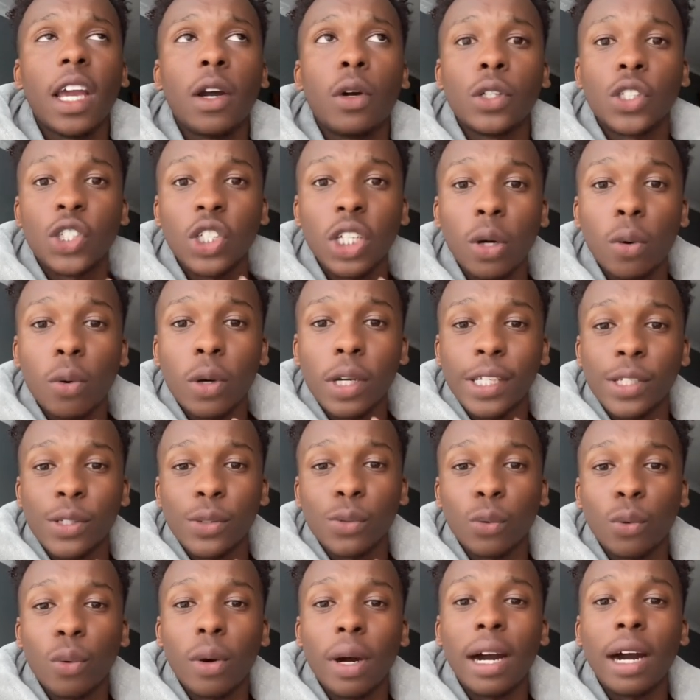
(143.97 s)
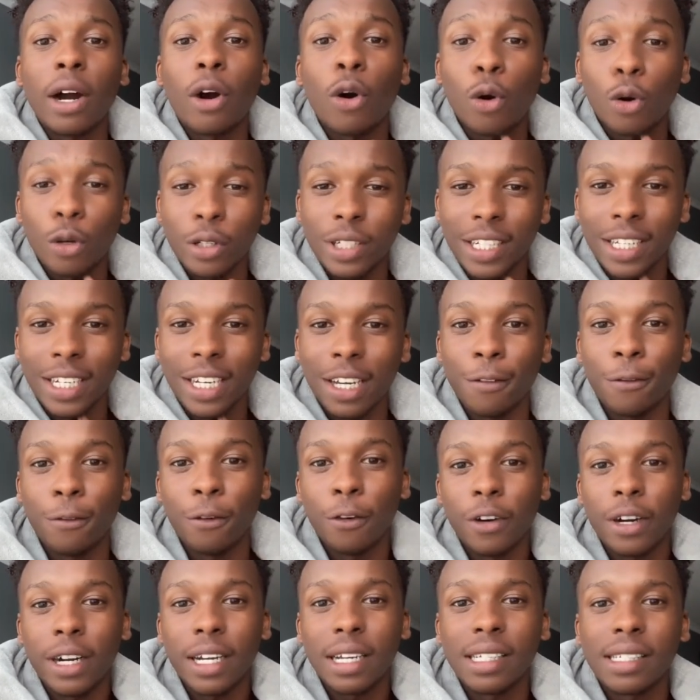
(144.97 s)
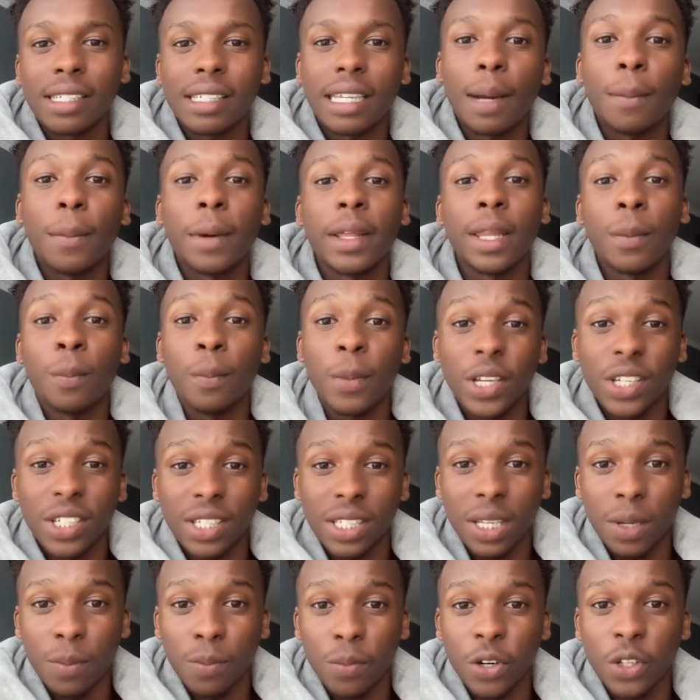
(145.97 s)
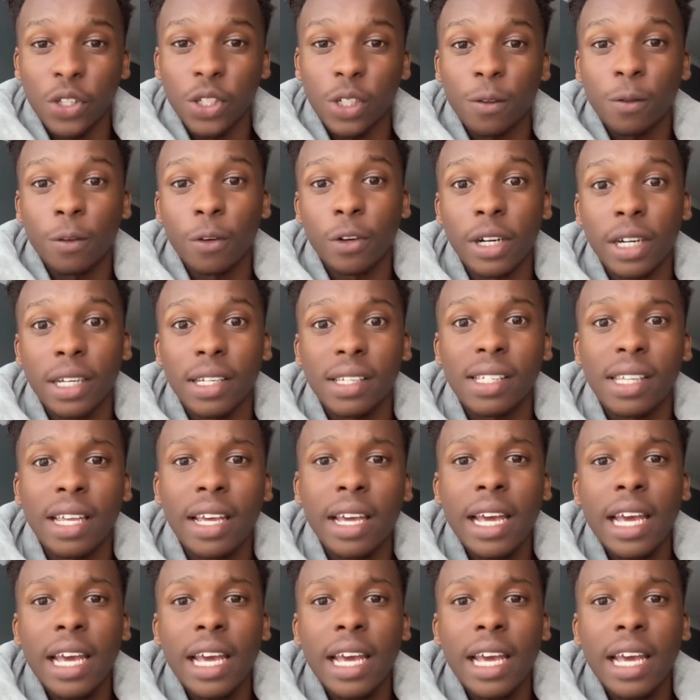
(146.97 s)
showers were hot enough for us I'm at the best temperature for us